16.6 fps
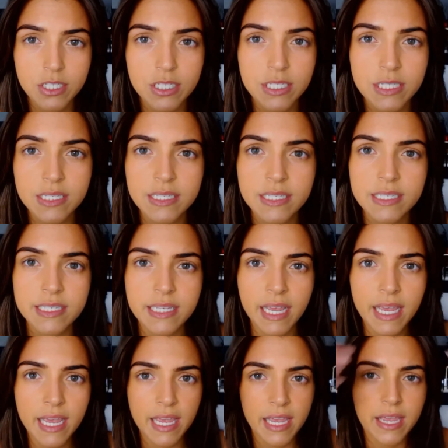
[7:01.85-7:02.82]
just to
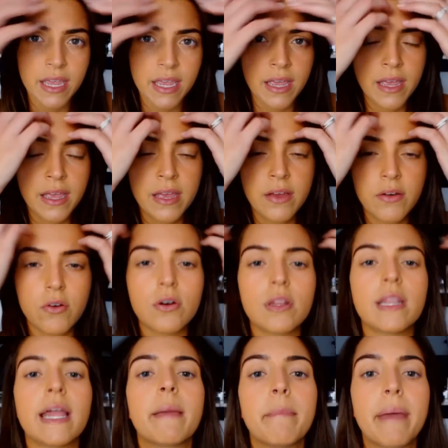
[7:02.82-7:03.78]
see,
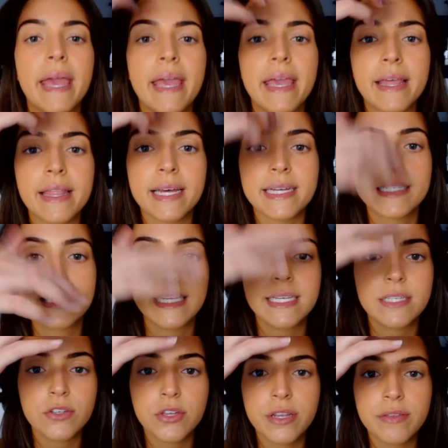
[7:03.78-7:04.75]
or like baking that
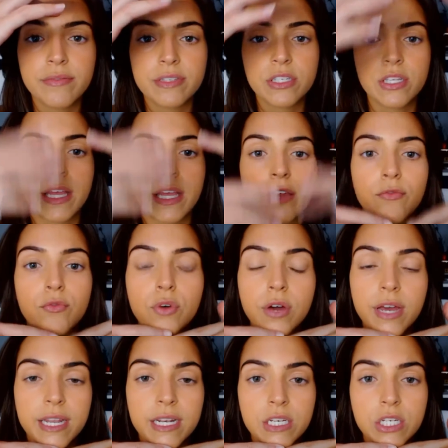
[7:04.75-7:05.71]
T-zone even, so like your
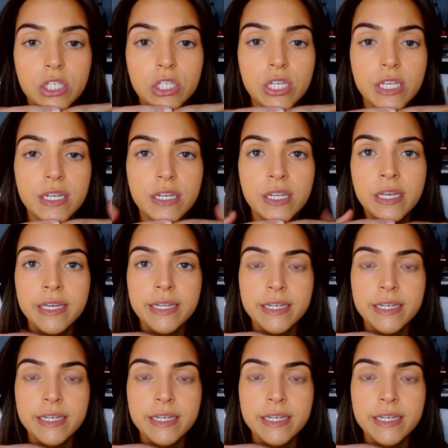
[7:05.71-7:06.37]
forehead and your chin,